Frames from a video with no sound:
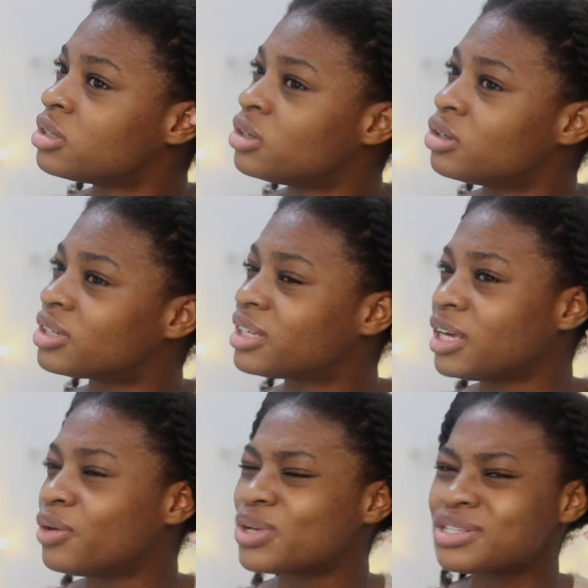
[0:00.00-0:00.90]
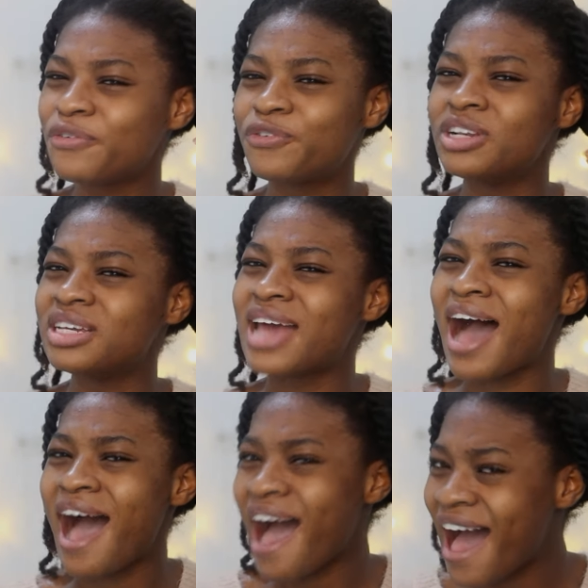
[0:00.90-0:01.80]
okay it wasn't feeling
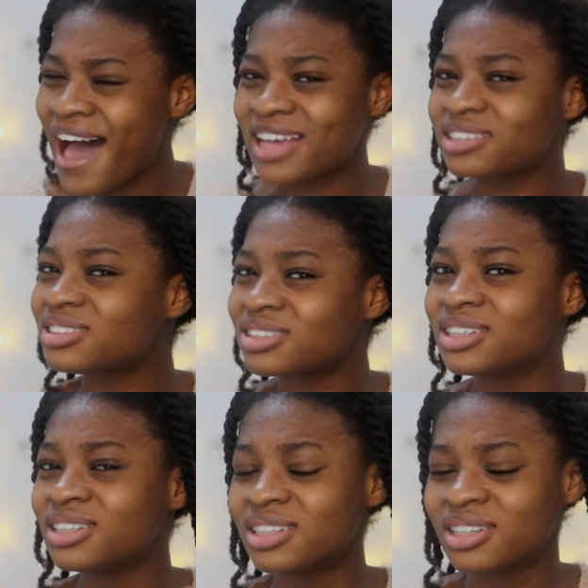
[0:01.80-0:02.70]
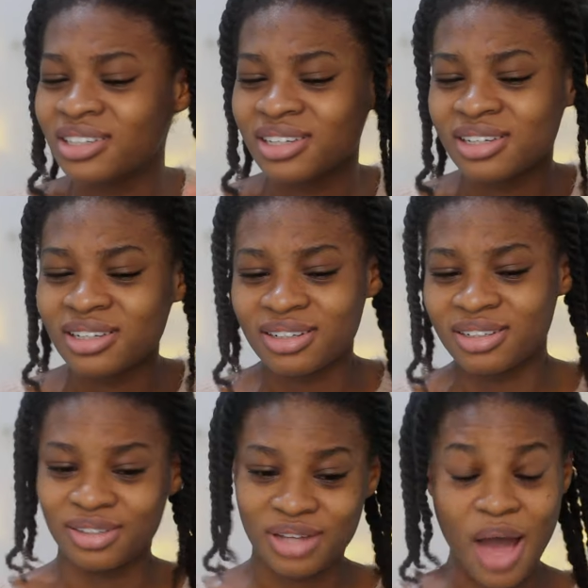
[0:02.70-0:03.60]
hard
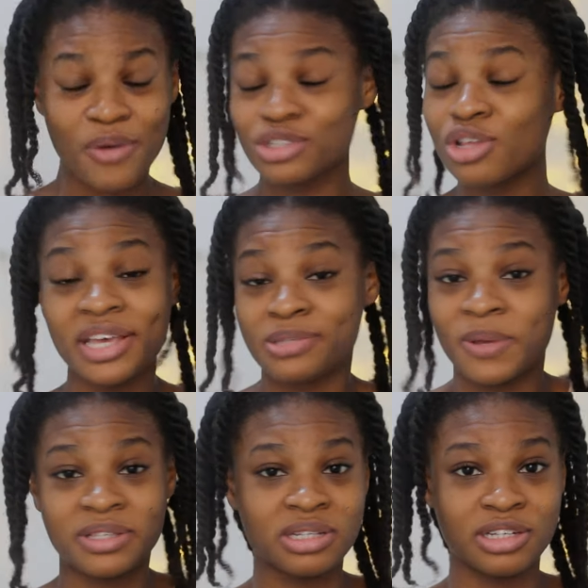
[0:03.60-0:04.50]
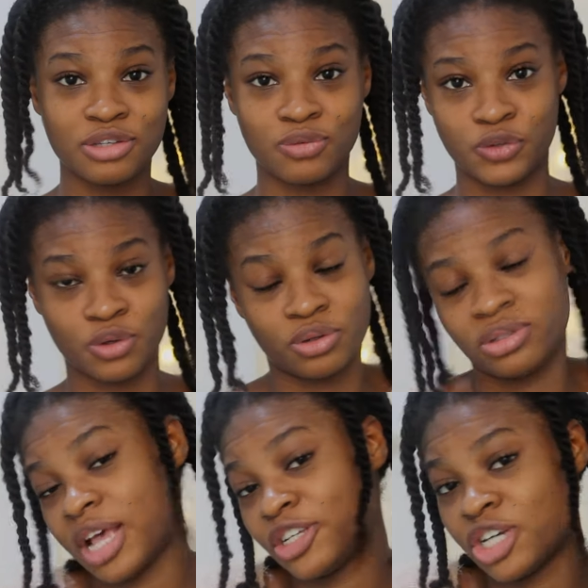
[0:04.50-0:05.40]
I was not expecting these
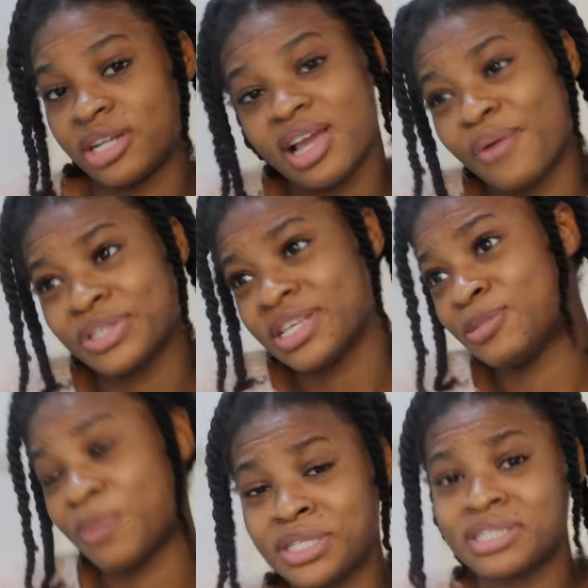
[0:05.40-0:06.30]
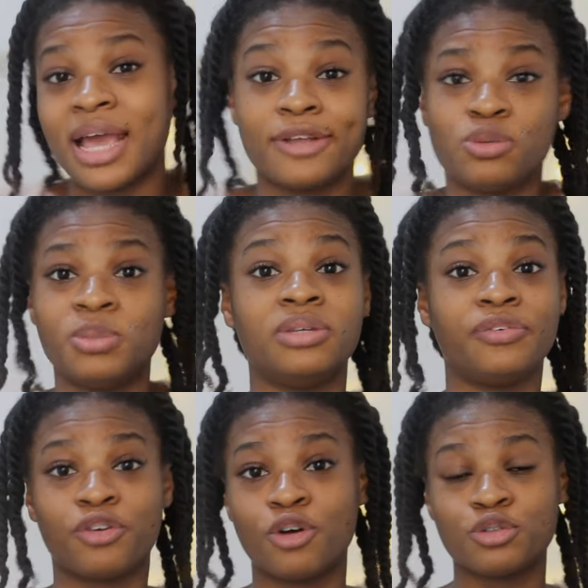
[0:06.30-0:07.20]
results actually. I was expecting that it would be
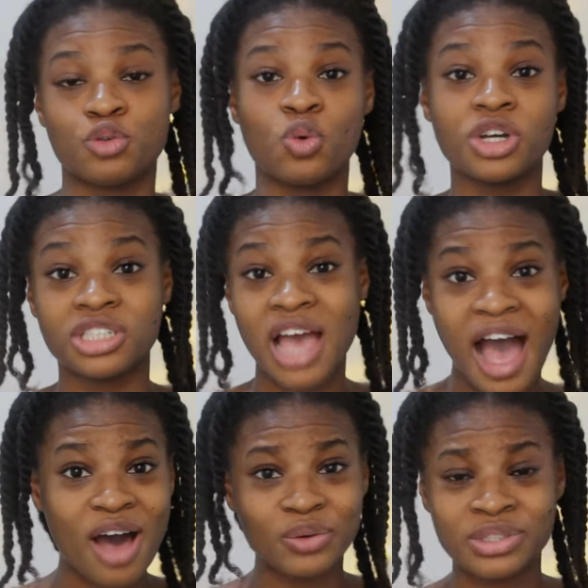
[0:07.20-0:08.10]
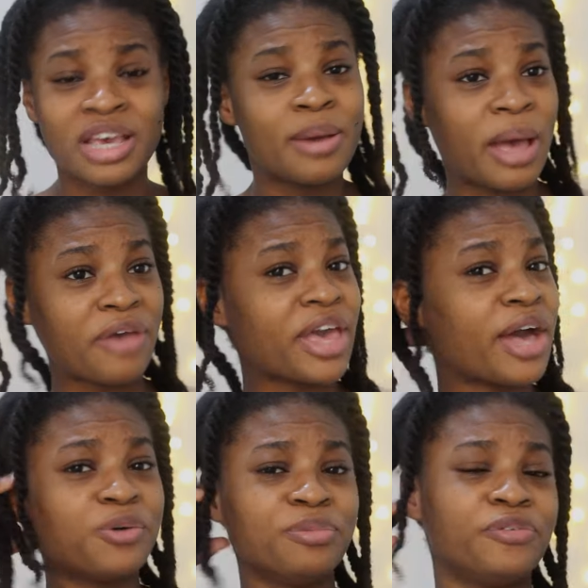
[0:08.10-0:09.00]
difficult to wash out, my
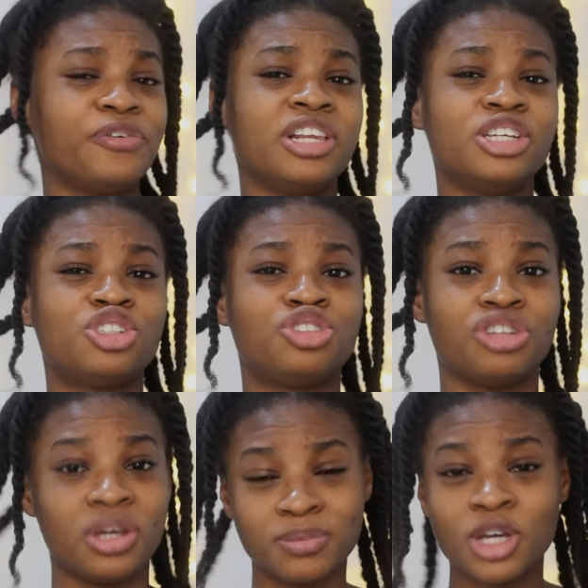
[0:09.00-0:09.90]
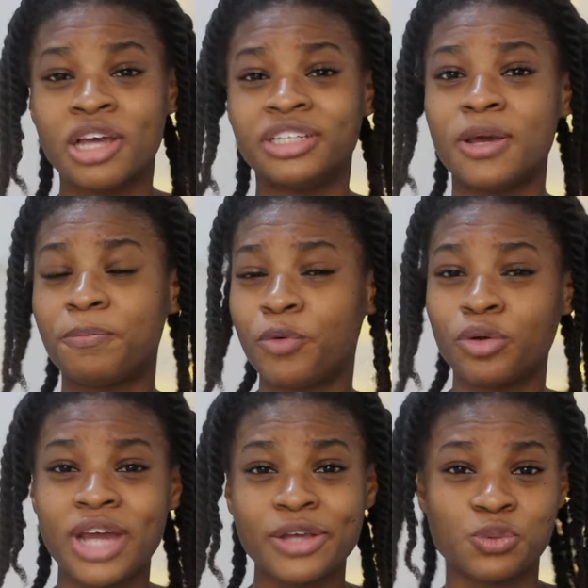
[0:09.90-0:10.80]
hair will be feeling stripped, the
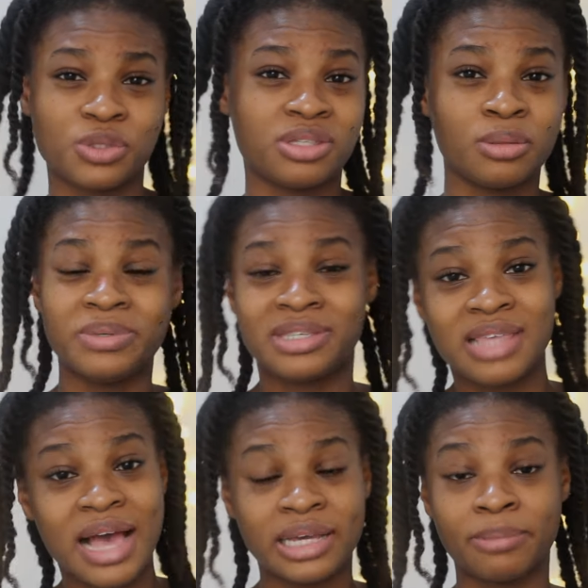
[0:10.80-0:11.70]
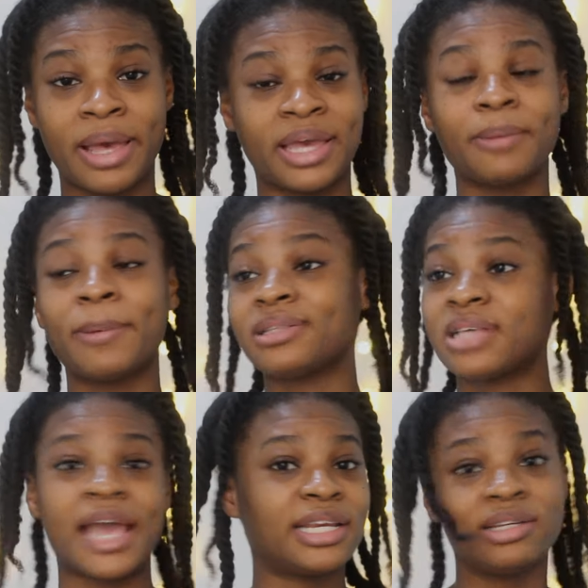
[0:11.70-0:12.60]
product will still be stuck in my hair,
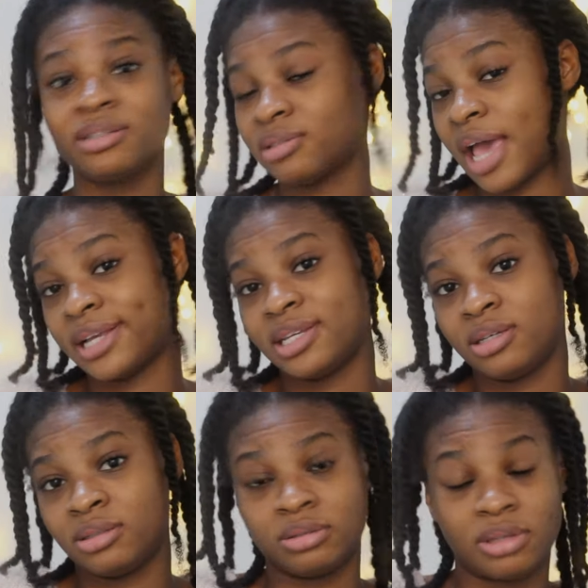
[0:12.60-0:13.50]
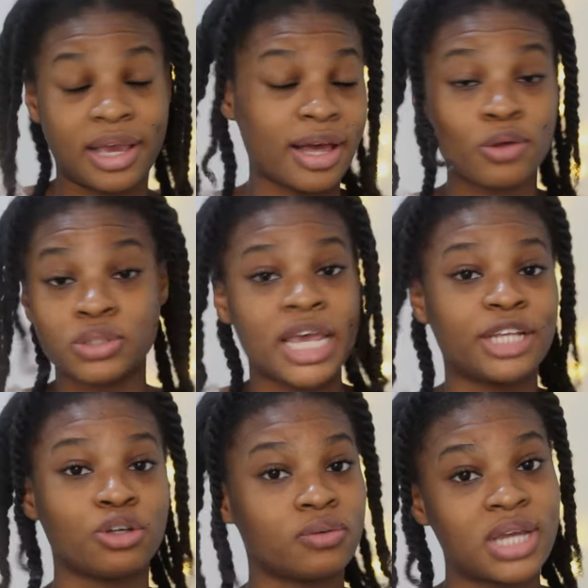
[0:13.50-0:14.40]
but I didn't I didn't encounter
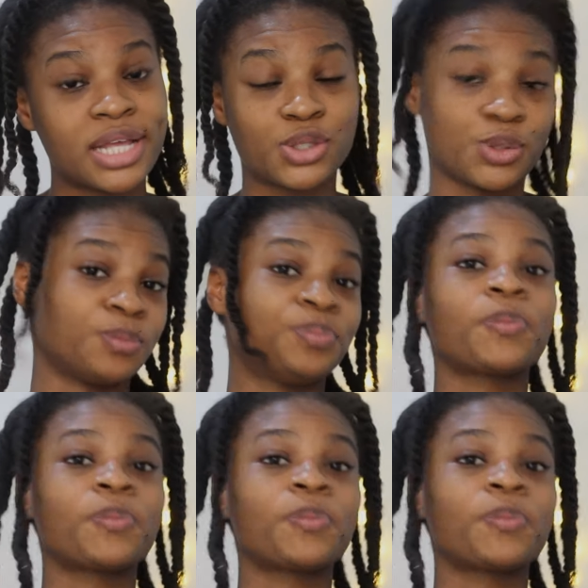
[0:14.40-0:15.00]
any of that. So